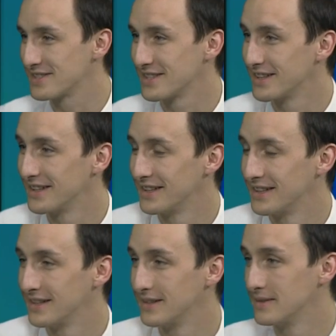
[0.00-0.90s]
think if they
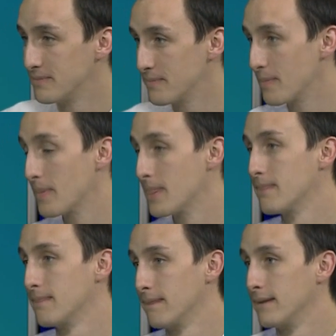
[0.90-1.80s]
have the first round by
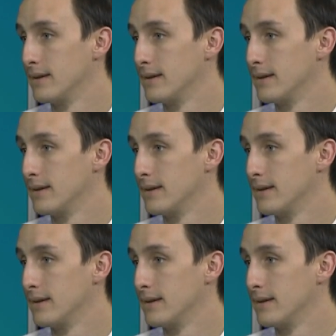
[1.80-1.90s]
secure,